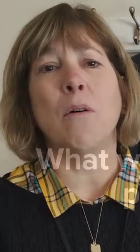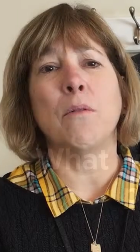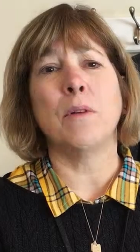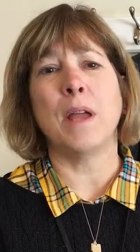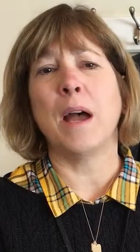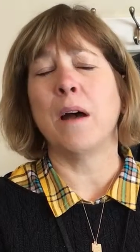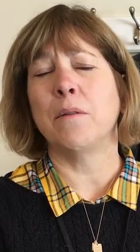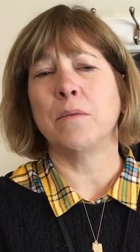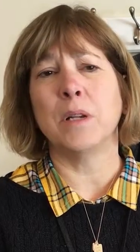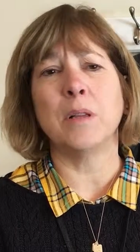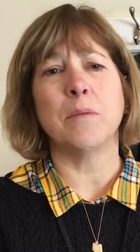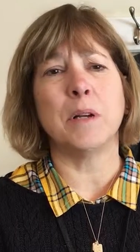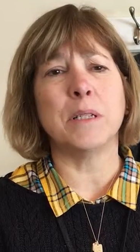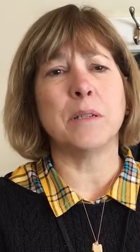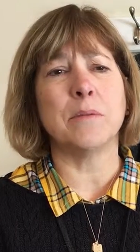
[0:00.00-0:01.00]
Oh yeah, it
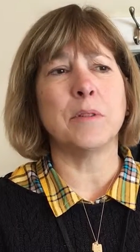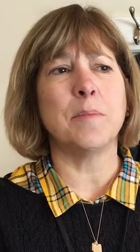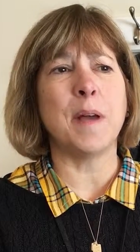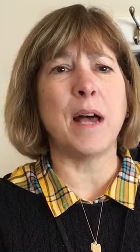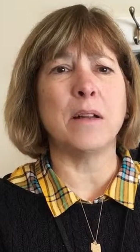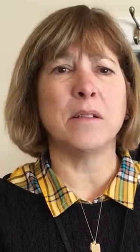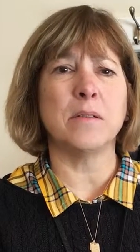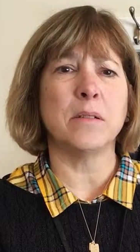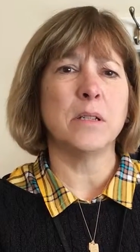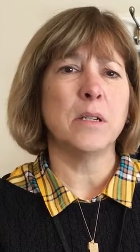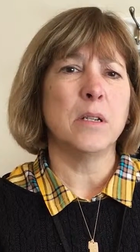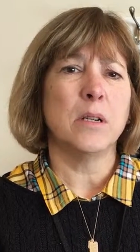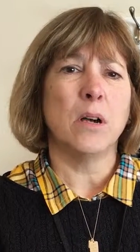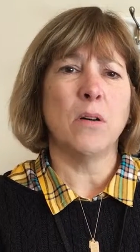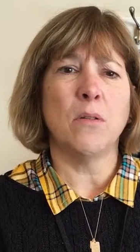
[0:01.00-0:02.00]
really was. It was about,
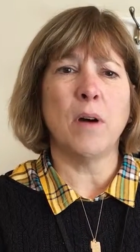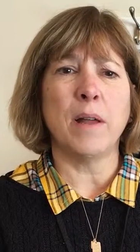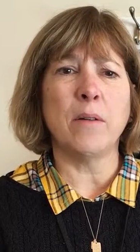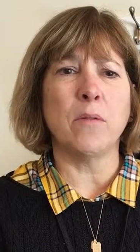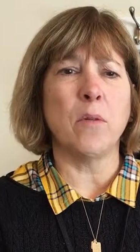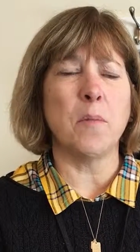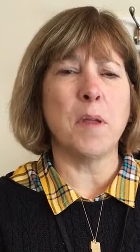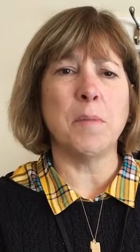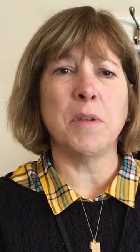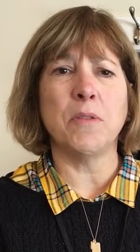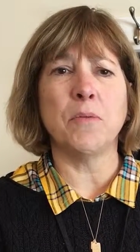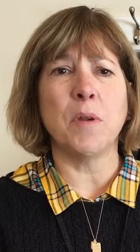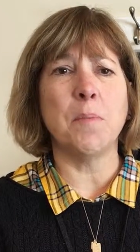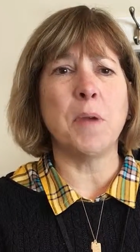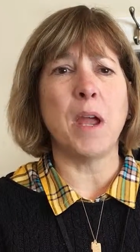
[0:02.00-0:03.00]
oh I don't know, maybe
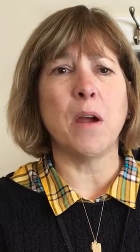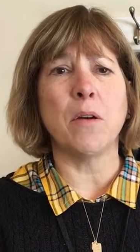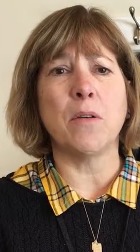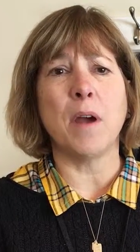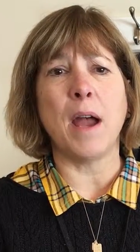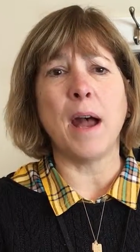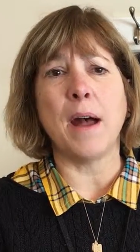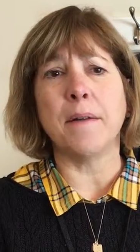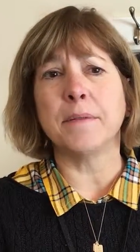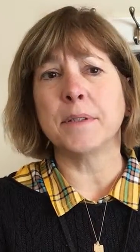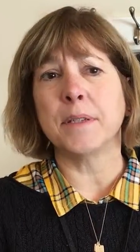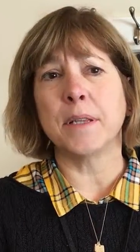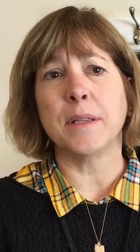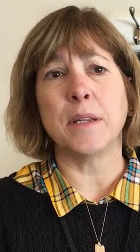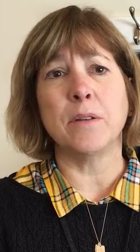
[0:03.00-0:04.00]
three
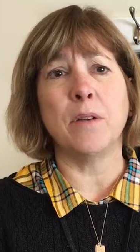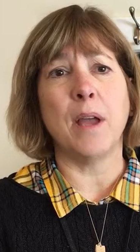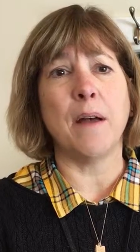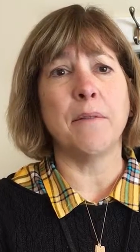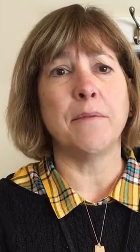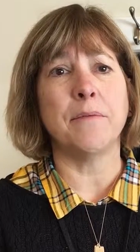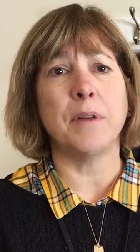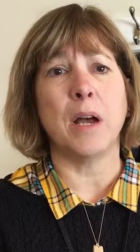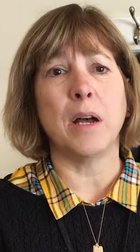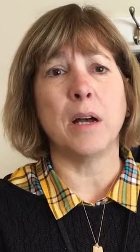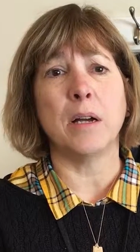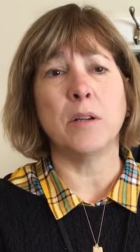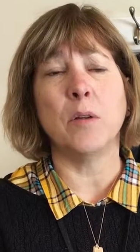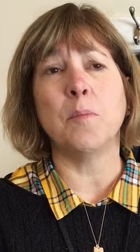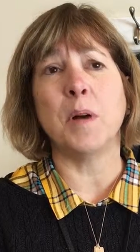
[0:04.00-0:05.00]
paragraphs and then you have
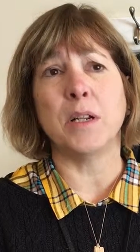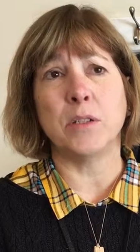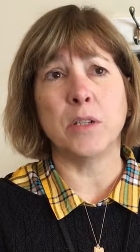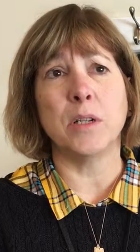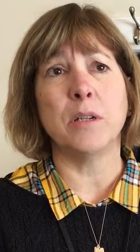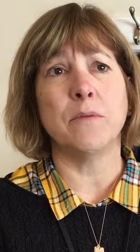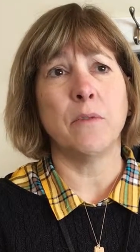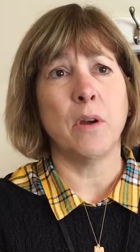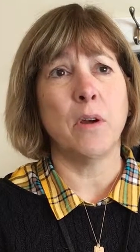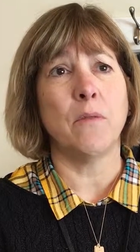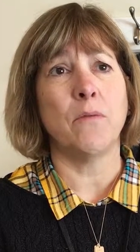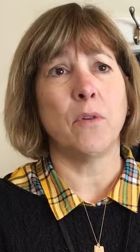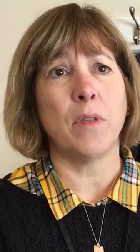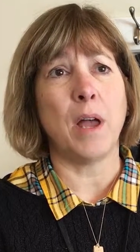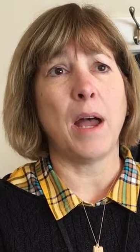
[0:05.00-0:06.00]
uh, your budget
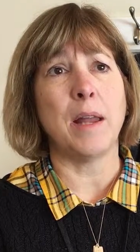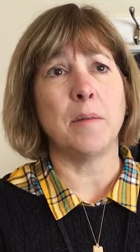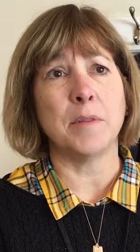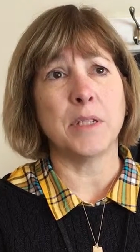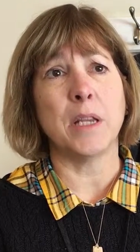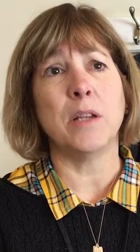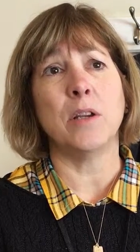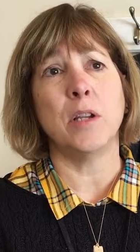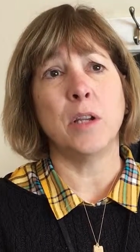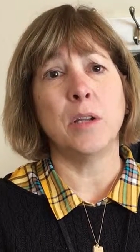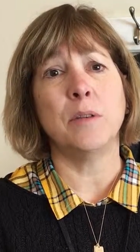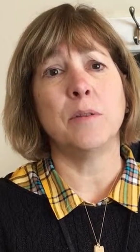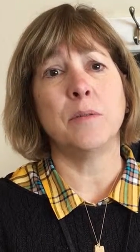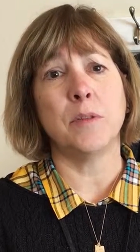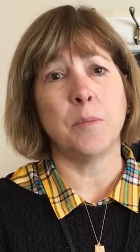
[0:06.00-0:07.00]
for the items that you
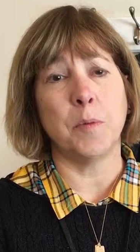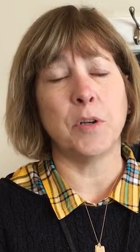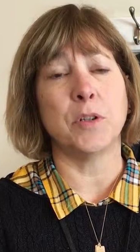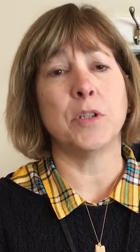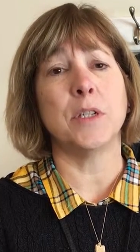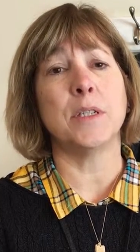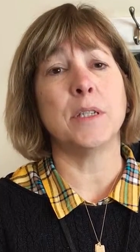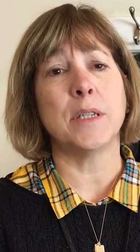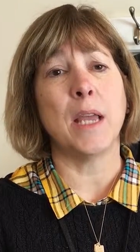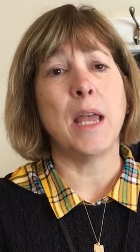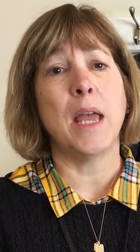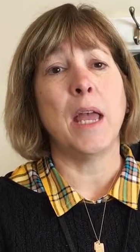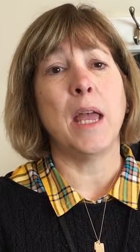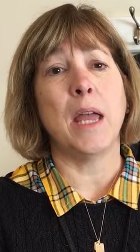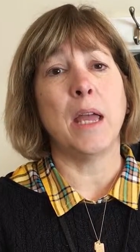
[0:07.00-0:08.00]
need to purchase
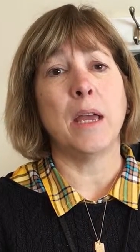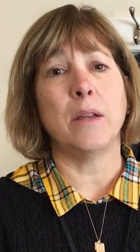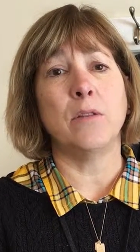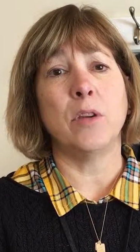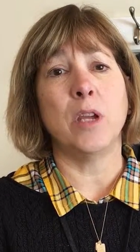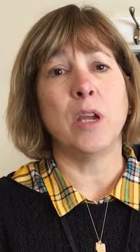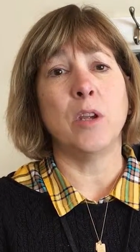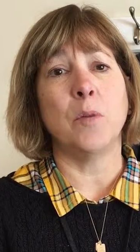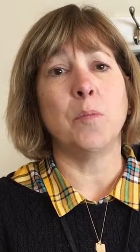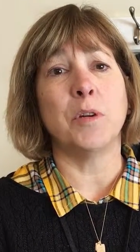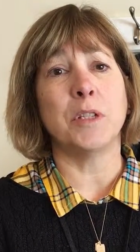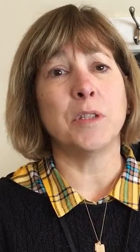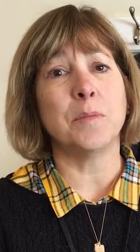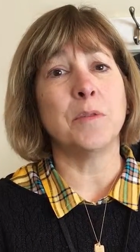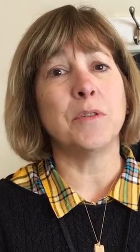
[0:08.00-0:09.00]
and you get your
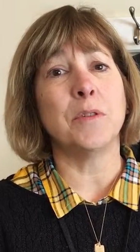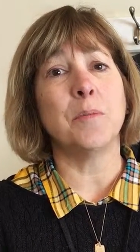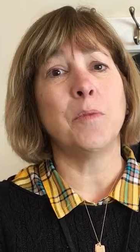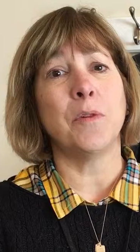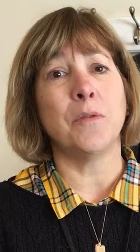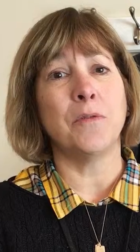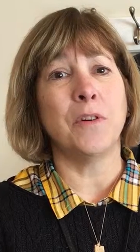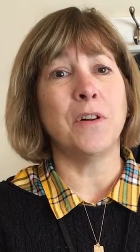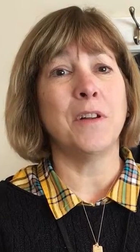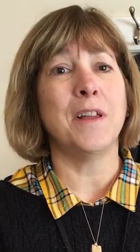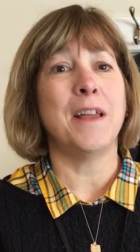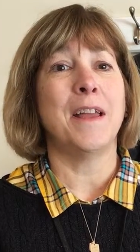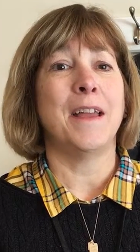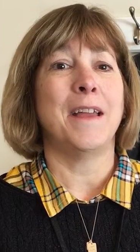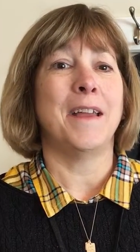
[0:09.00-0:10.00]
principal's approval
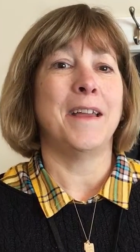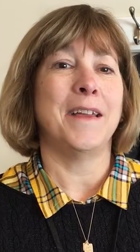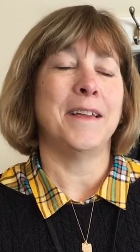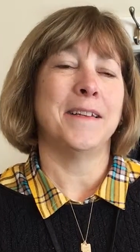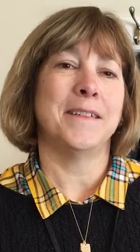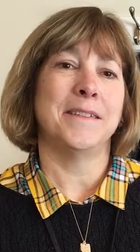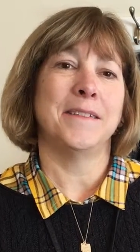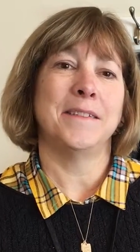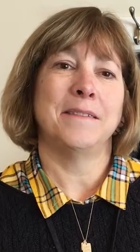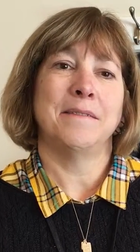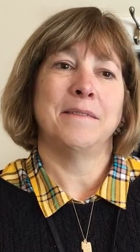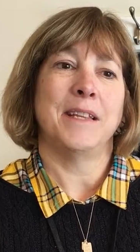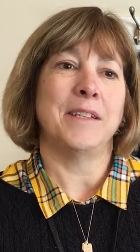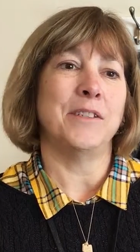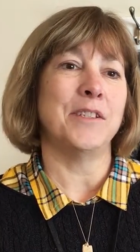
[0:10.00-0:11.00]
and
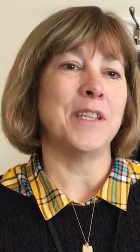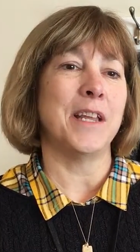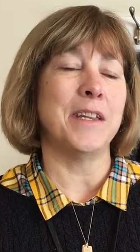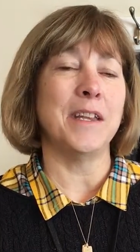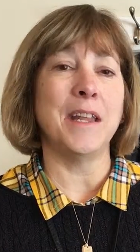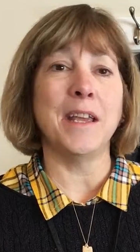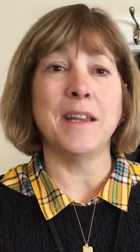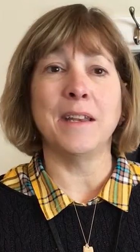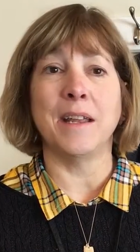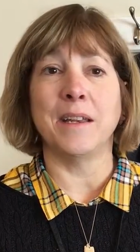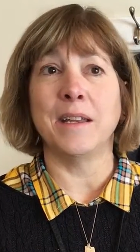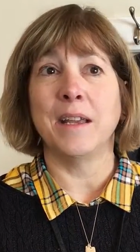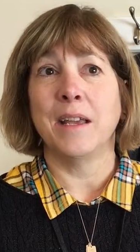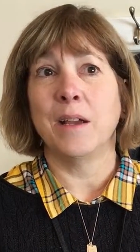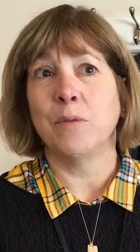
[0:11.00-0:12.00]
then you send it in
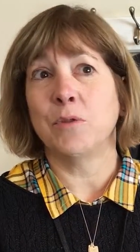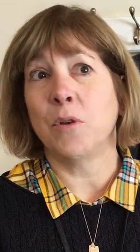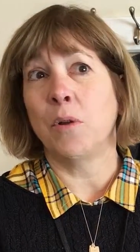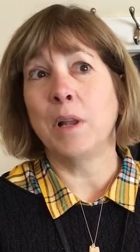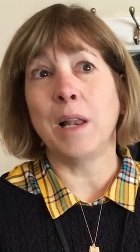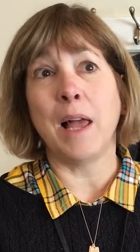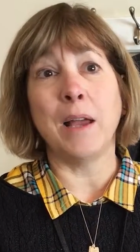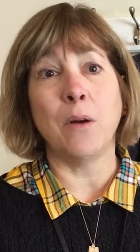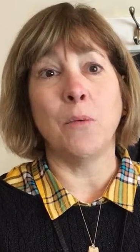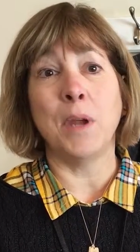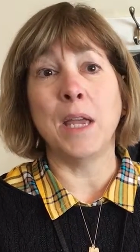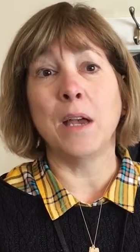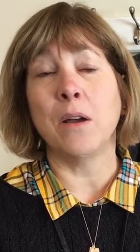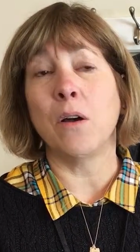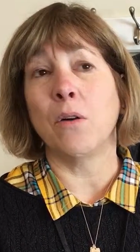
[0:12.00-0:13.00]
and it was only like a
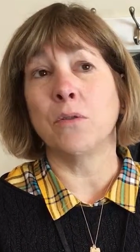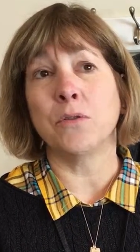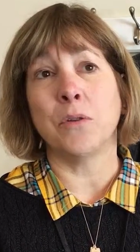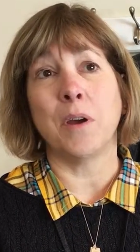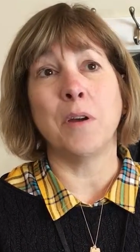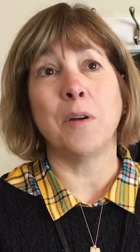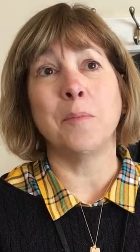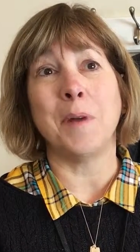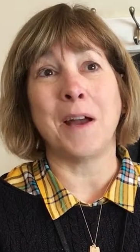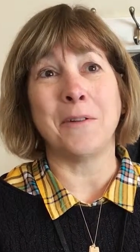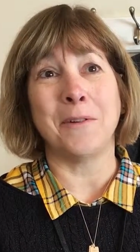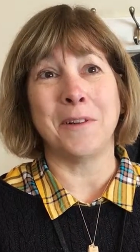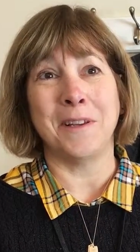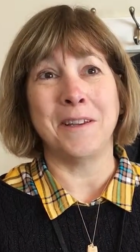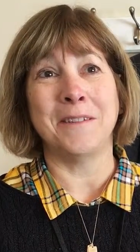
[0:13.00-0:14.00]
week ago so I heard
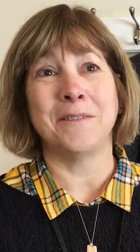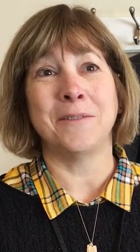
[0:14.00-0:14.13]
back really